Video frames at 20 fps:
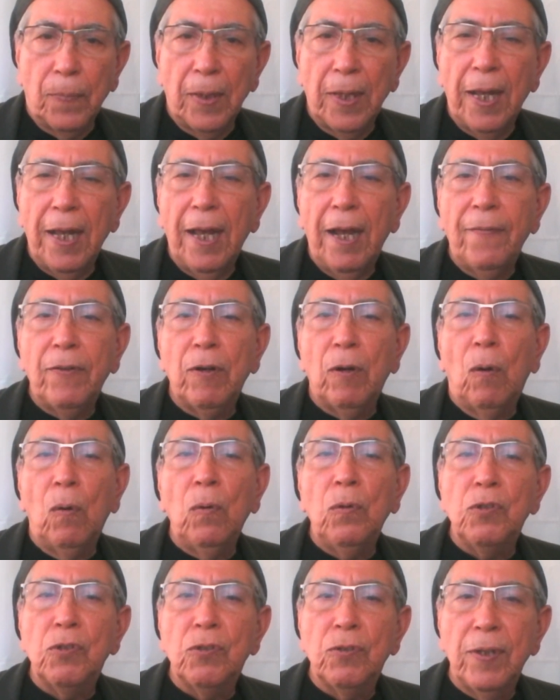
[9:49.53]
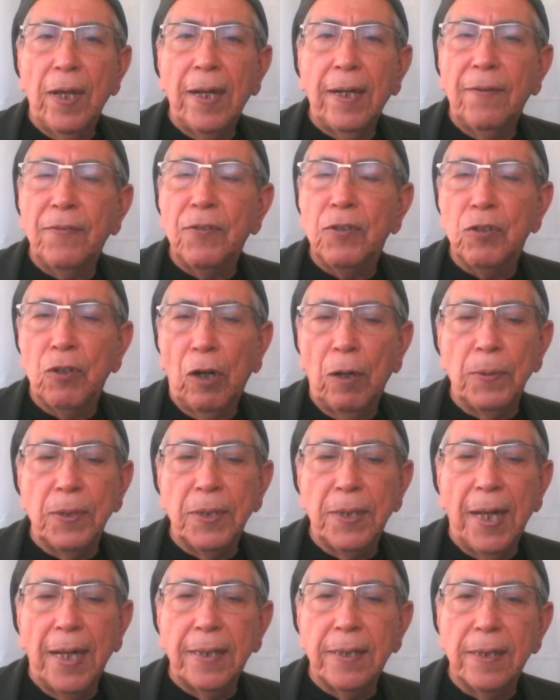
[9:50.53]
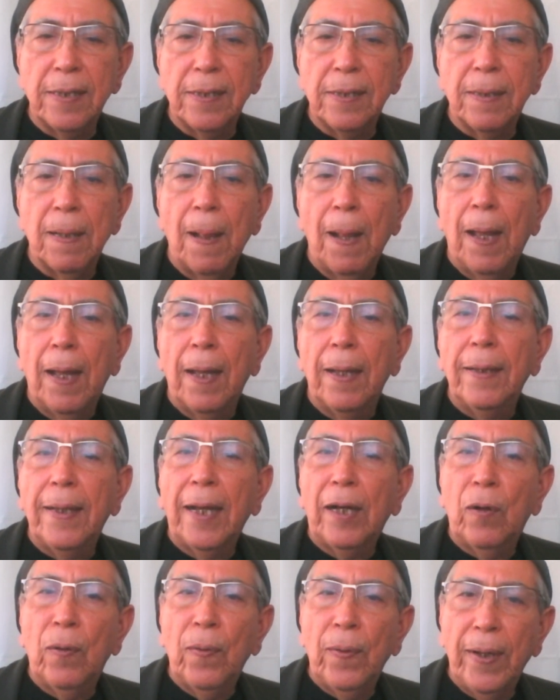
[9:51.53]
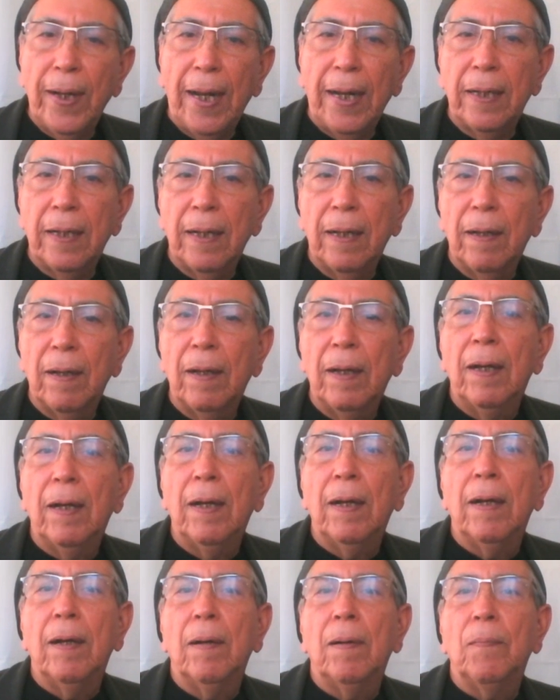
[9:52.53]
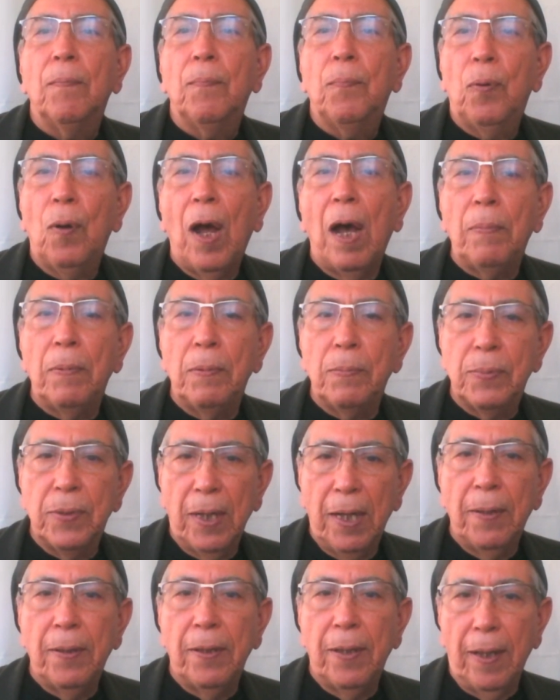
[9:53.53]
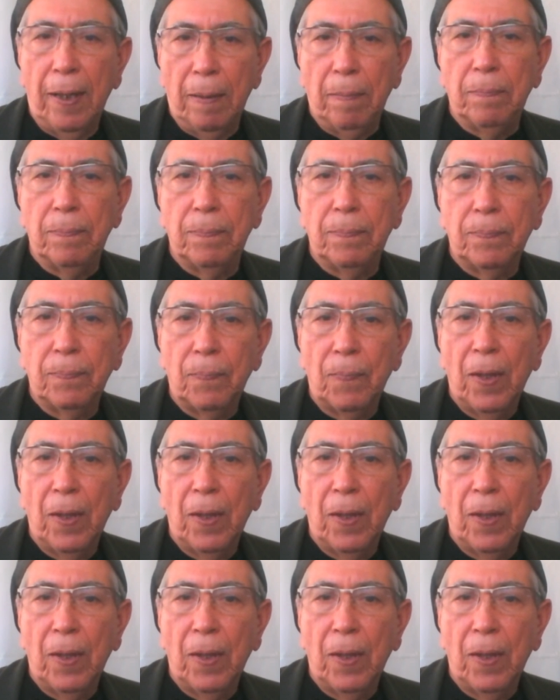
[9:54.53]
They have their own set of circumstances that create problems in them.